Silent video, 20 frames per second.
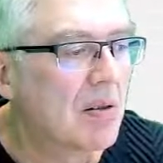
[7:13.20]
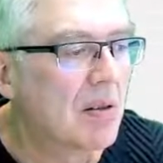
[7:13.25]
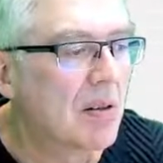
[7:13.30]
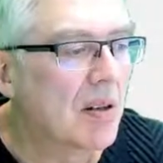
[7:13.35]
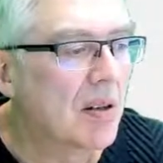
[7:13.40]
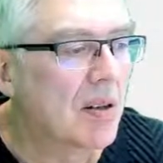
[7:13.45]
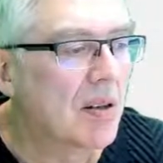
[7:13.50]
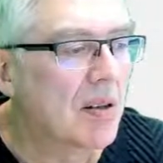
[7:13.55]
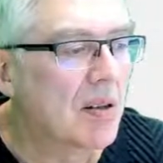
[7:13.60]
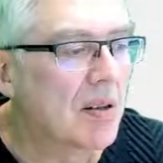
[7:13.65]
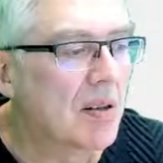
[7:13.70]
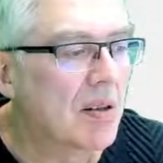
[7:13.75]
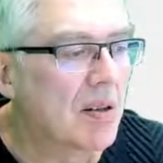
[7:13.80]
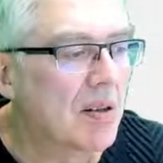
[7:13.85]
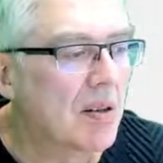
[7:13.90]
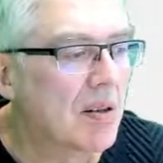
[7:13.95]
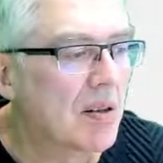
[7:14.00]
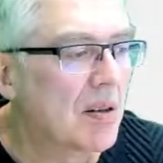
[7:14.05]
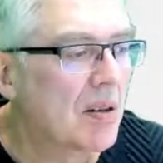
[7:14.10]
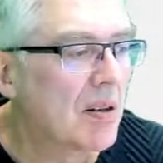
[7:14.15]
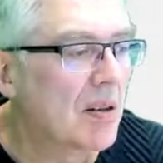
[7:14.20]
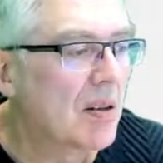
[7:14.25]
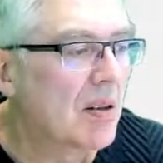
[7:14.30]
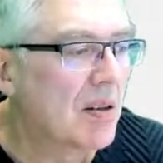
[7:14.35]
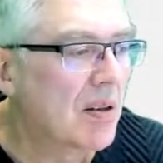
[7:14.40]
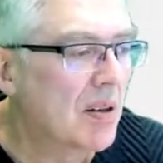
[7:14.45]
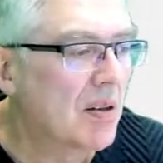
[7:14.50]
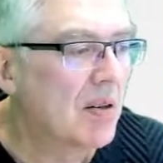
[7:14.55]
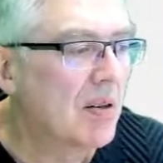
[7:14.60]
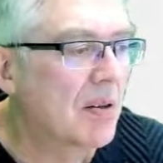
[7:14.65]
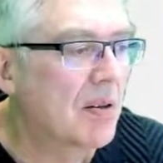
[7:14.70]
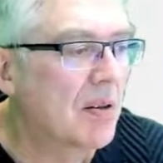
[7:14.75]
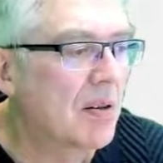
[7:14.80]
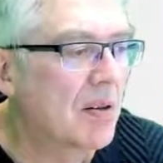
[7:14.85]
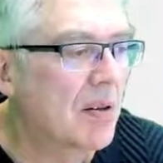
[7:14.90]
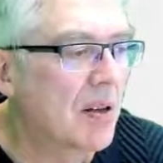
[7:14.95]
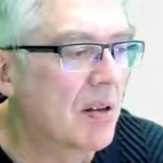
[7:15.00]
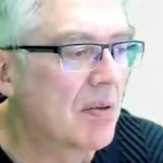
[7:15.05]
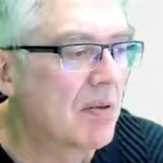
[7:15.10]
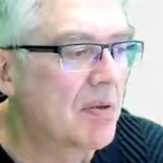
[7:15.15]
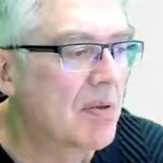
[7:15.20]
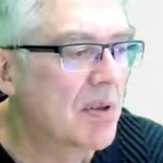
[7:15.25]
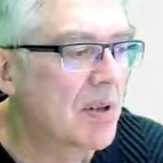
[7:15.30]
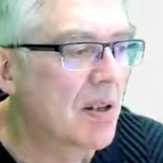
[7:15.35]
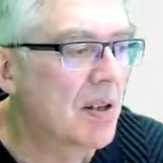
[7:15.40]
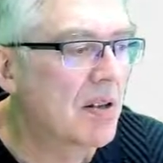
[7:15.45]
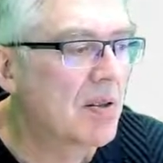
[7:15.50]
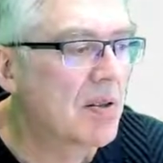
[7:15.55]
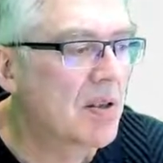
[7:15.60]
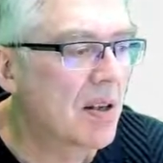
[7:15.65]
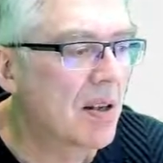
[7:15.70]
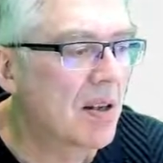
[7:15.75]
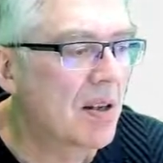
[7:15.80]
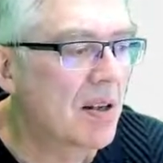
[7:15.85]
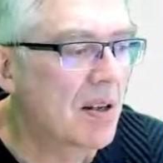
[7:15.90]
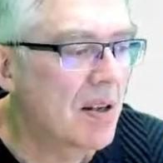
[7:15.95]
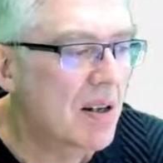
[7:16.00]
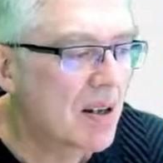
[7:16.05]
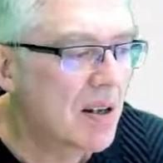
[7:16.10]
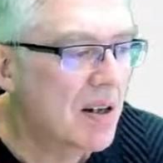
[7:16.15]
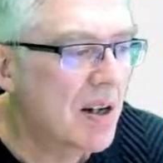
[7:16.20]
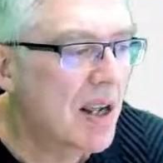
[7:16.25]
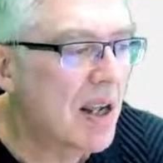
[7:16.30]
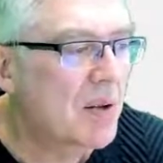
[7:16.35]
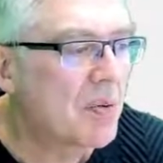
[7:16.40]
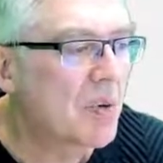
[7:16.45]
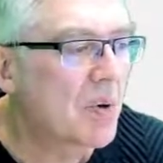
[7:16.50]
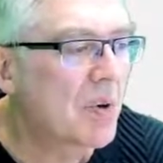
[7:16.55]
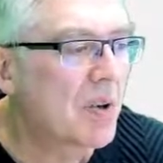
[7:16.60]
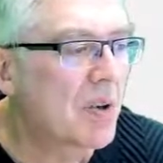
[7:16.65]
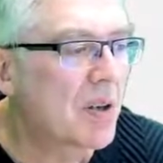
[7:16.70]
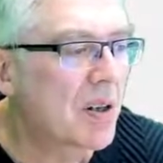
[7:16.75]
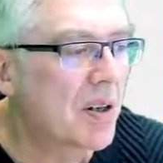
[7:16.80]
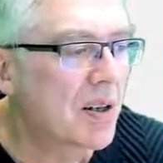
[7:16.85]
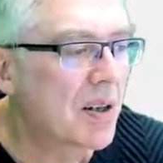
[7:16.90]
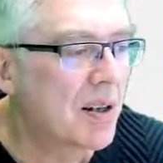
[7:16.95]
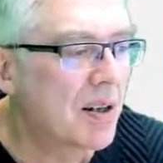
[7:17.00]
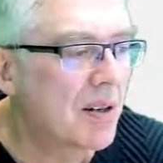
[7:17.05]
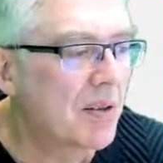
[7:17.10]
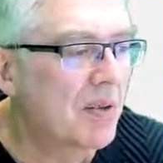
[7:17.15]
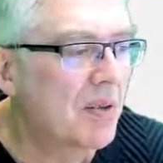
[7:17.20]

and there's the network, and here